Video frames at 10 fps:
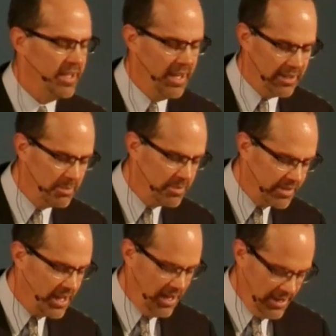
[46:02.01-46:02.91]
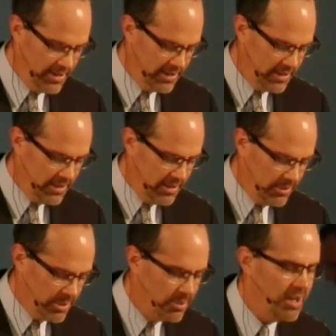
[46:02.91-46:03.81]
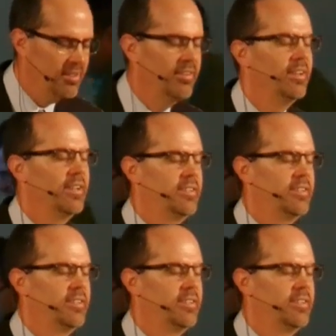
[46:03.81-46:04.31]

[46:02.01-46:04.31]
kingdom of God. We want to,